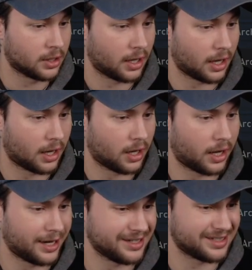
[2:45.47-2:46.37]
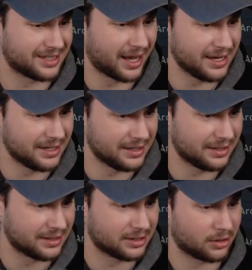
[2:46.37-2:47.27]
I
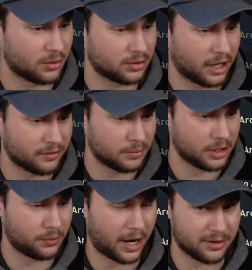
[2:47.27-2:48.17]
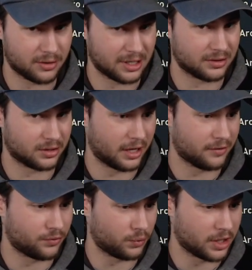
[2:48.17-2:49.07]
decided to go left mid rather than
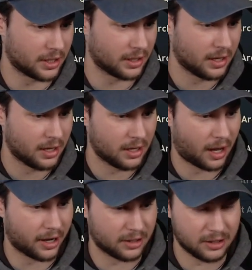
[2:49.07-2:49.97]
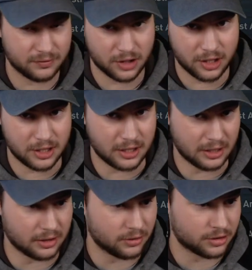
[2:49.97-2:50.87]
left wing. I could have done
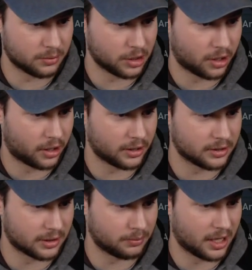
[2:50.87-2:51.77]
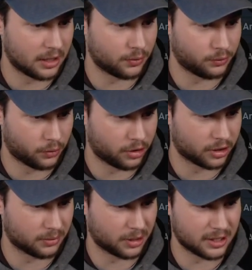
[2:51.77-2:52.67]
either, to be honest, and made it
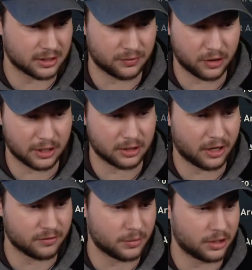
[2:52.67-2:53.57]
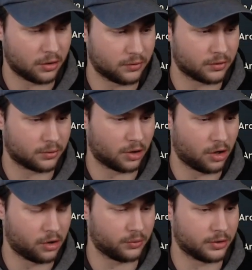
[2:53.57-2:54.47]
work, but I just felt like left mid
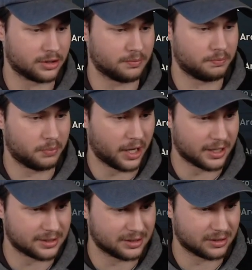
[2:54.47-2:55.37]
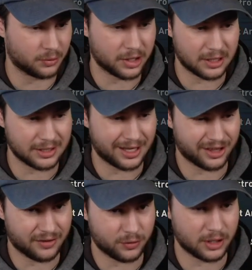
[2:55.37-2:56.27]
overall was best. The one thing that
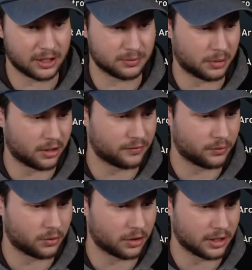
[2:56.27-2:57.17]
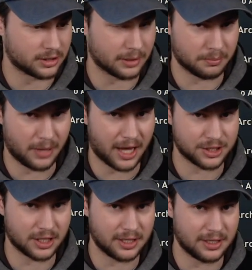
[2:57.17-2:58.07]
left wing is better for is like
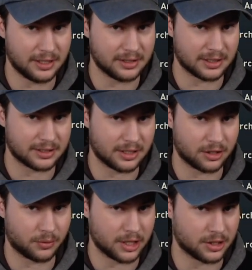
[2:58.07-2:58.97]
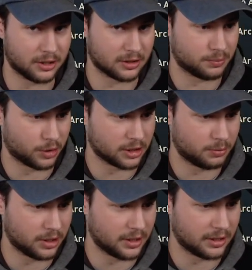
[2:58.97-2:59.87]
matching his acceleration and sprint
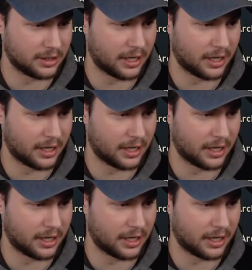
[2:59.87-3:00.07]
speed.